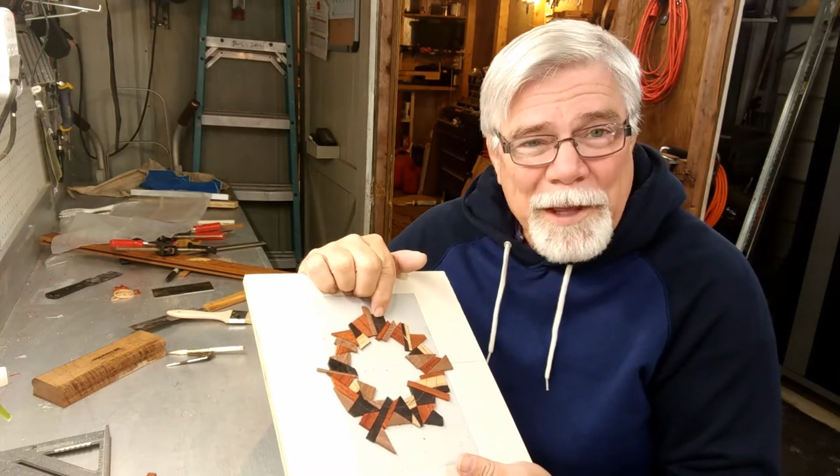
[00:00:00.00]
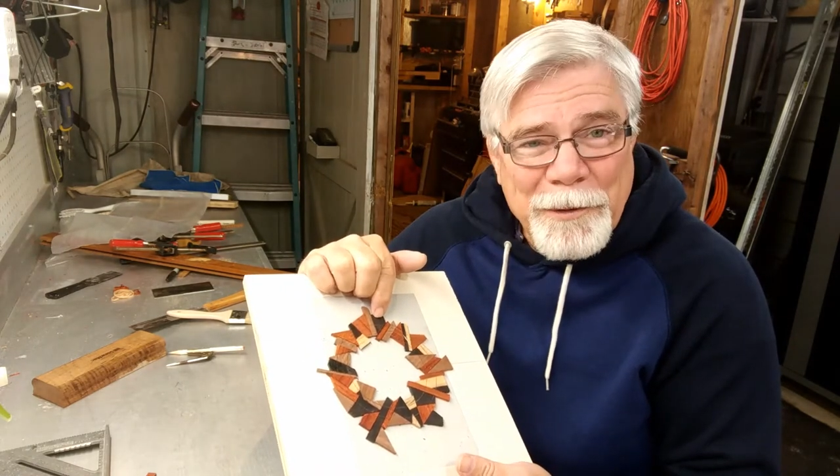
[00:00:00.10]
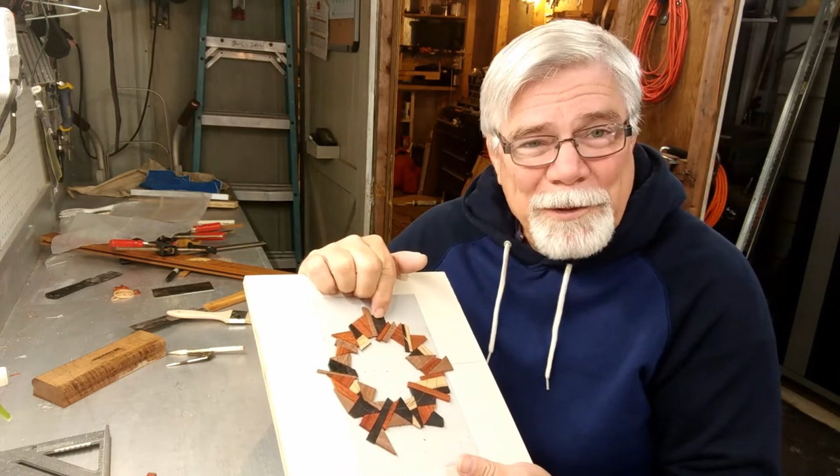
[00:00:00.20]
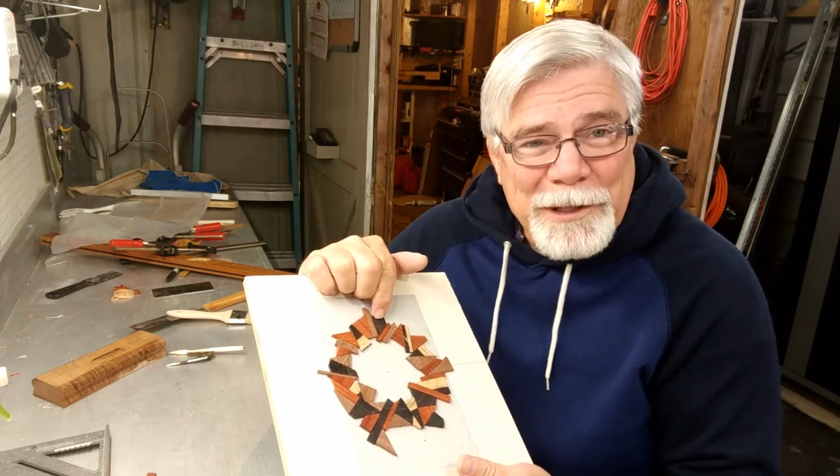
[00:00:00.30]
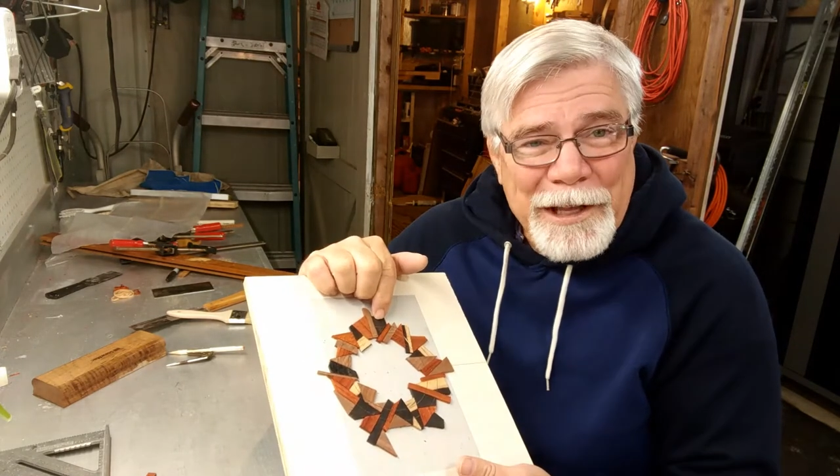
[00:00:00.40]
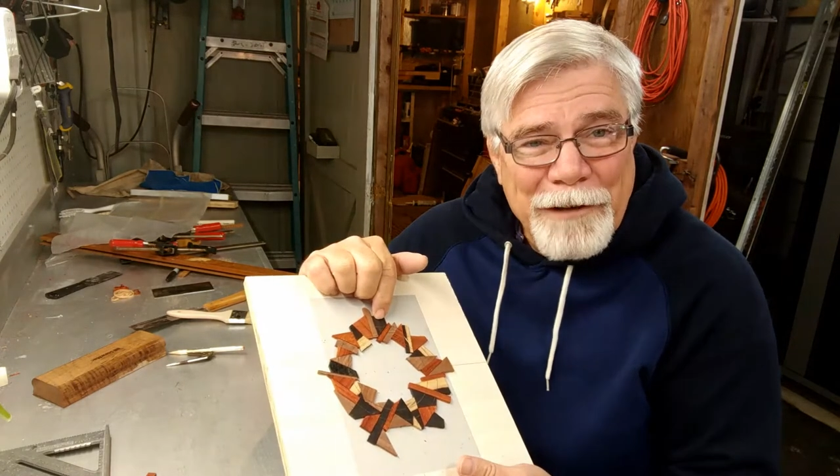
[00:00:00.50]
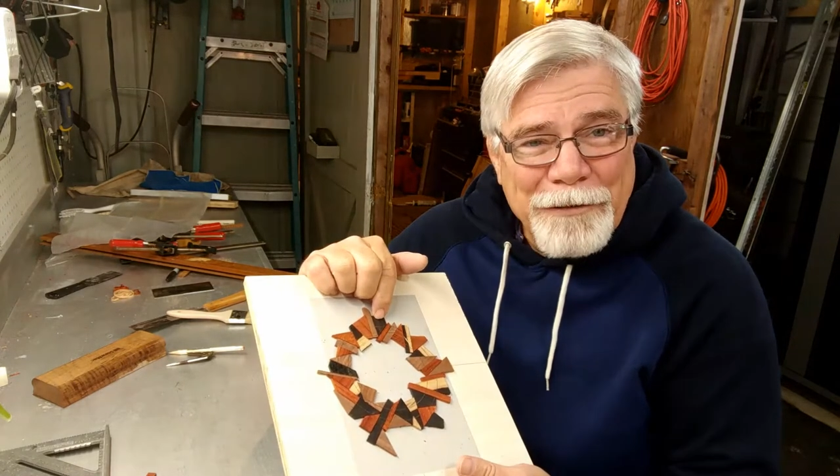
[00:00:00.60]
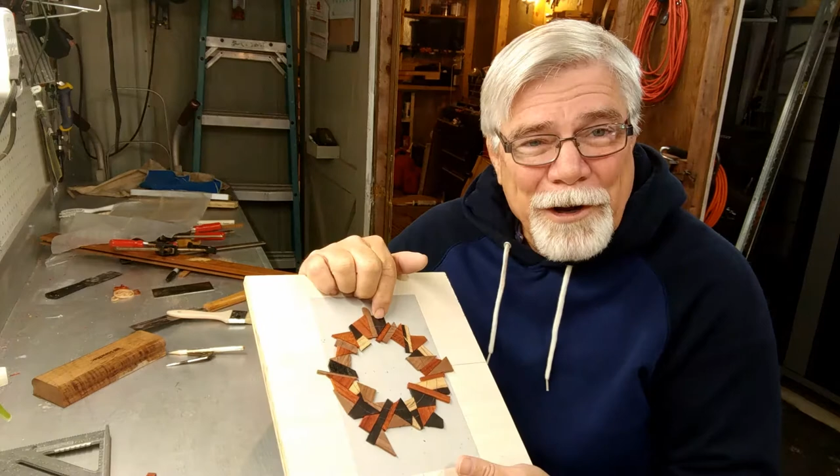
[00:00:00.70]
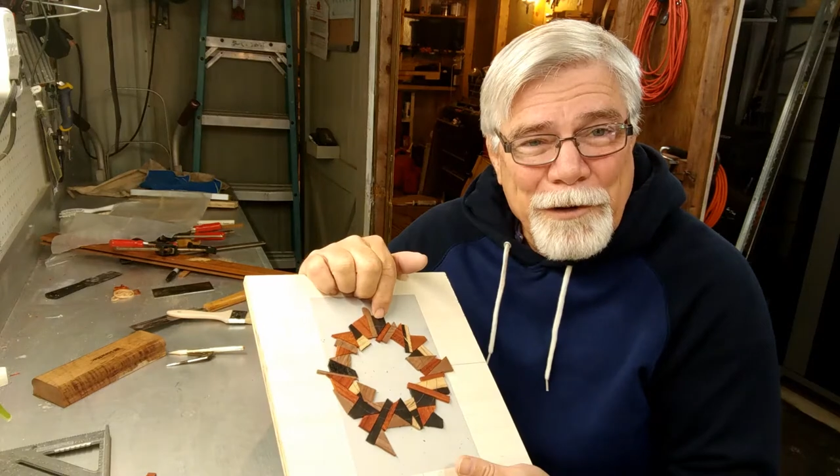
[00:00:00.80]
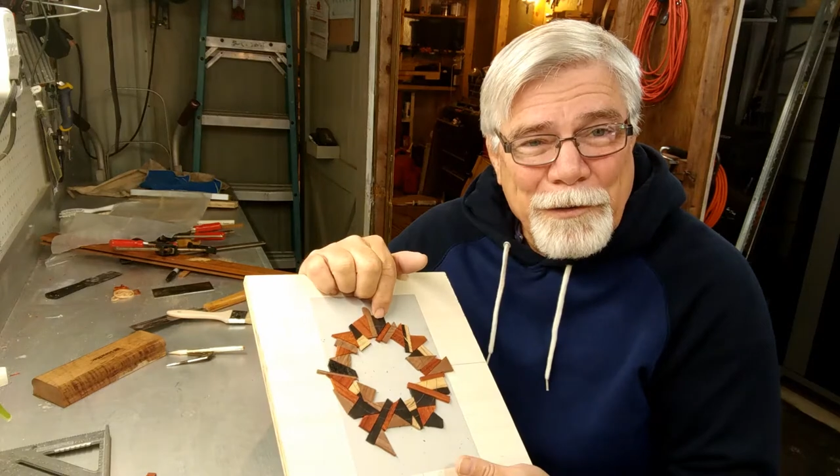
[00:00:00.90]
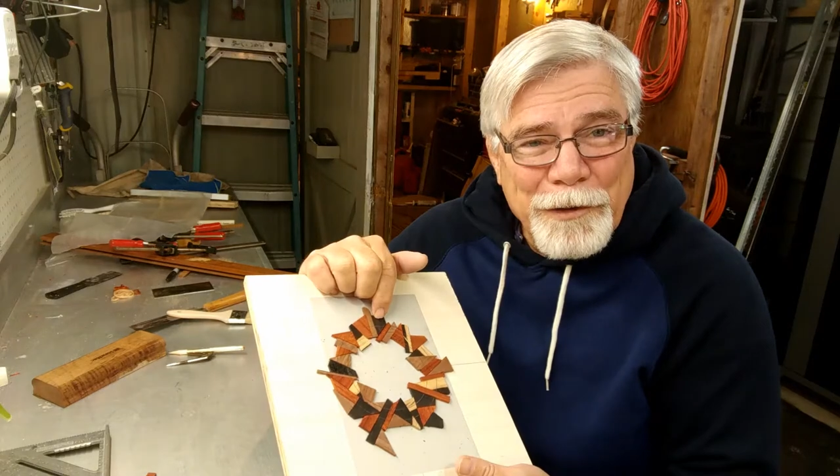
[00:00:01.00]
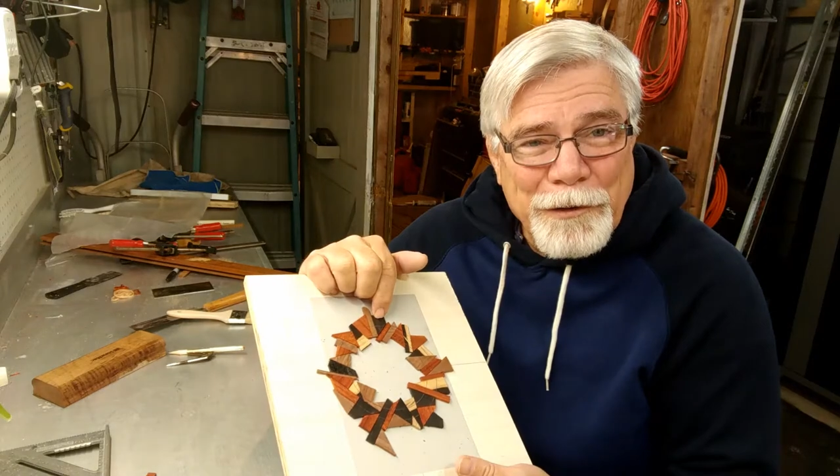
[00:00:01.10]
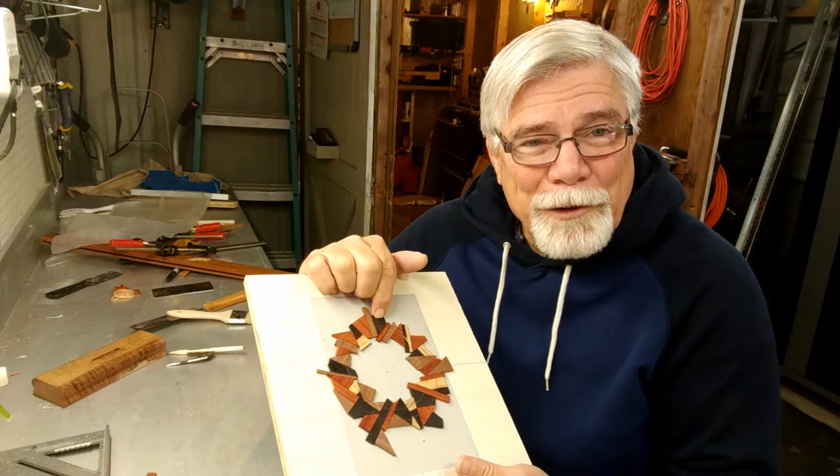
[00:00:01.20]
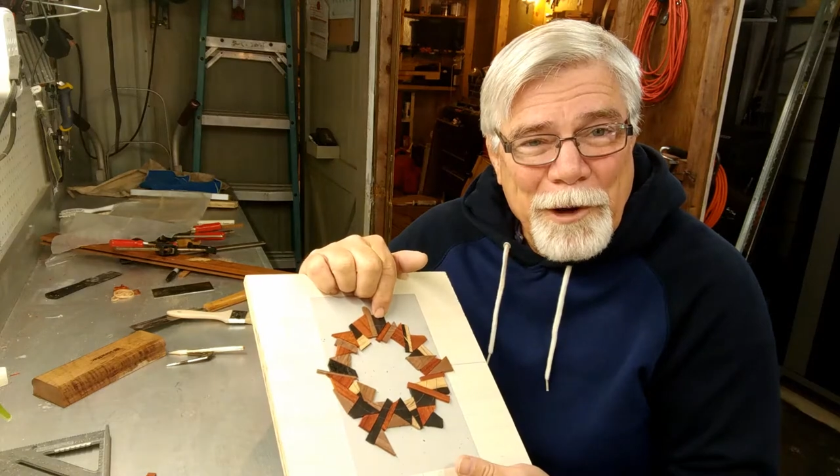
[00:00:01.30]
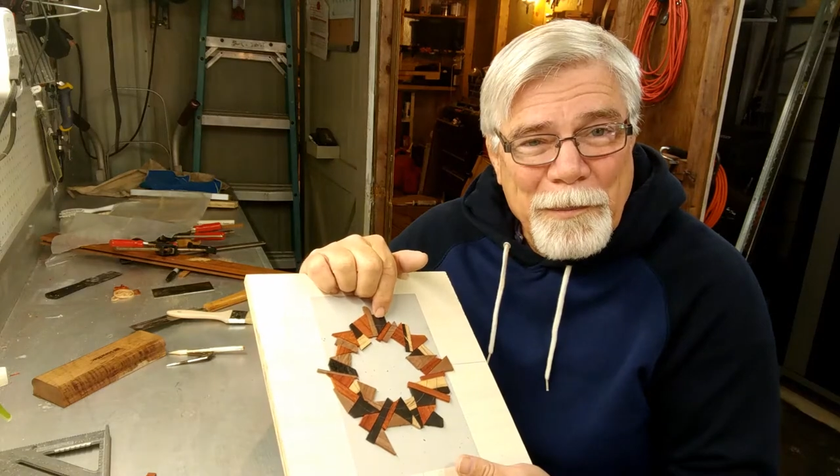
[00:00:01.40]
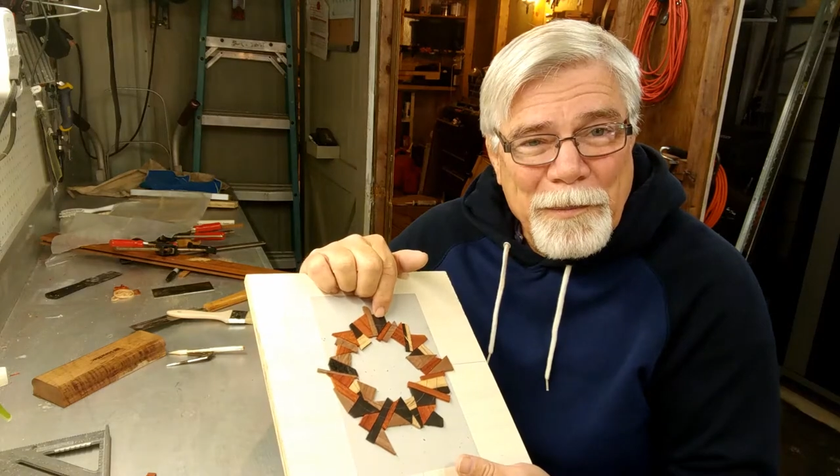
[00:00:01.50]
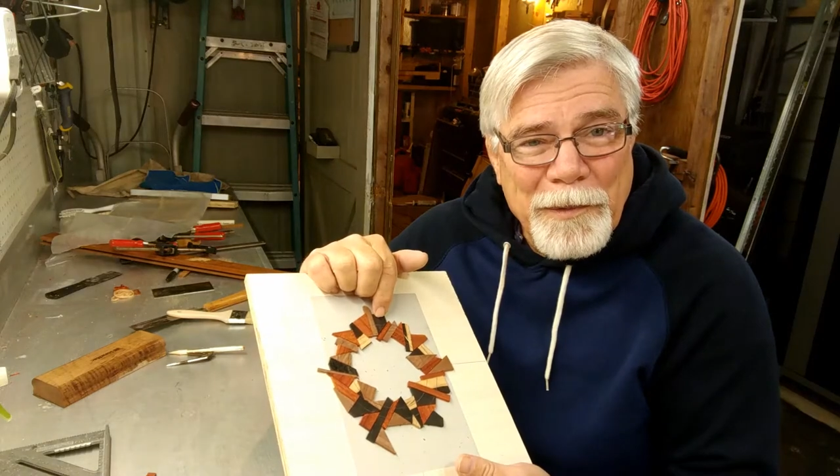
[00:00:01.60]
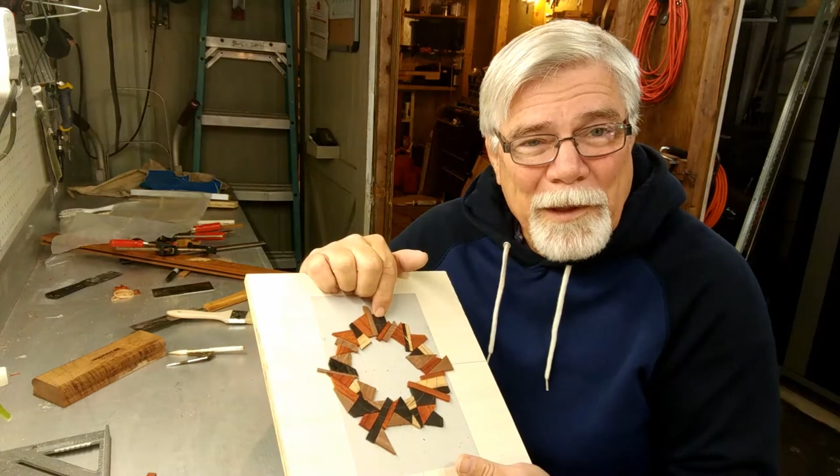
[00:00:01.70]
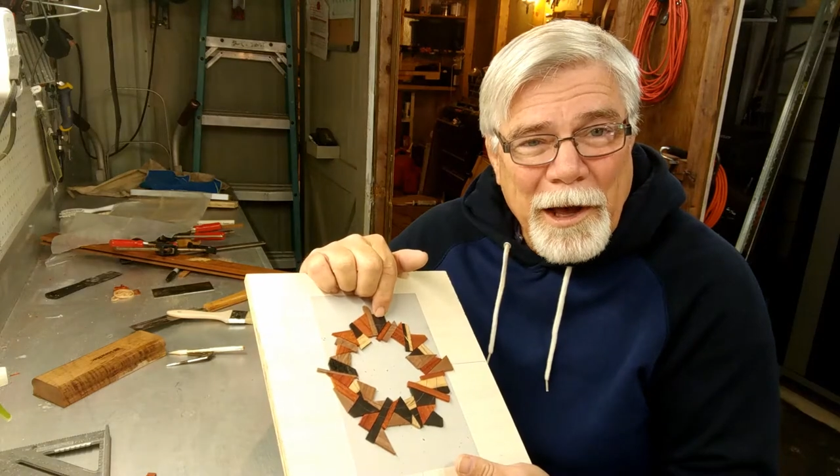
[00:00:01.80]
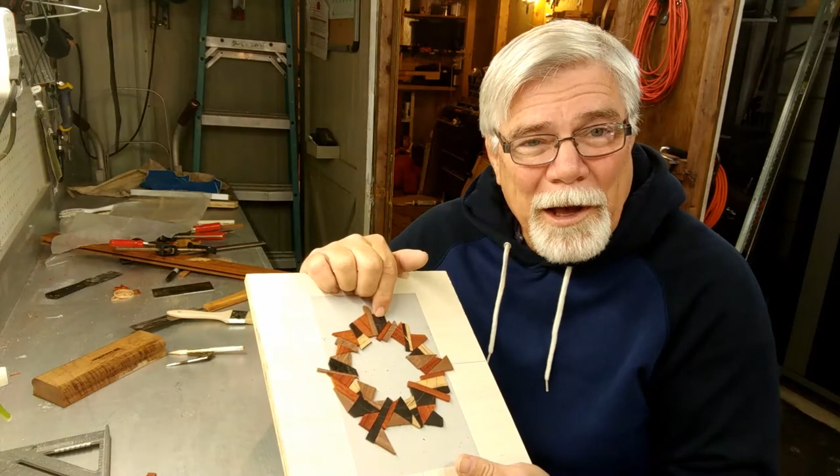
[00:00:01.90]
that was left over
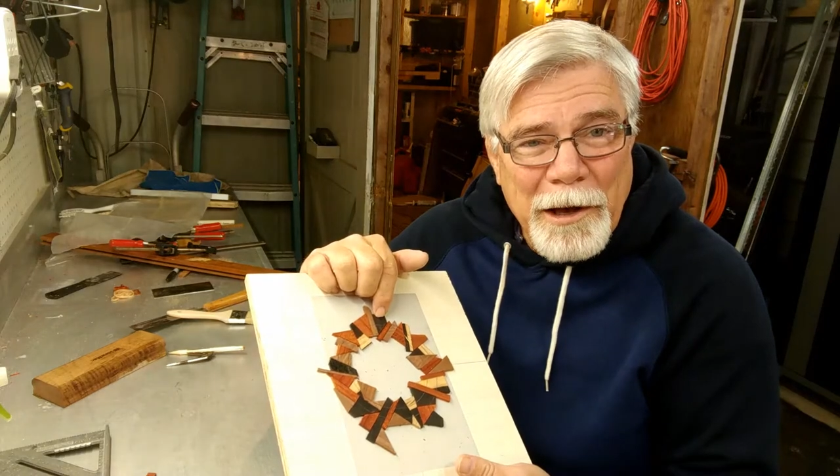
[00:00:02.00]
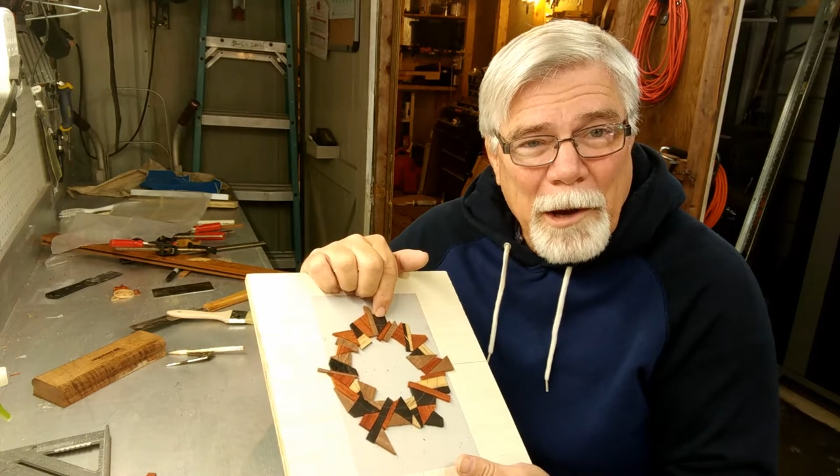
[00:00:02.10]
from uh,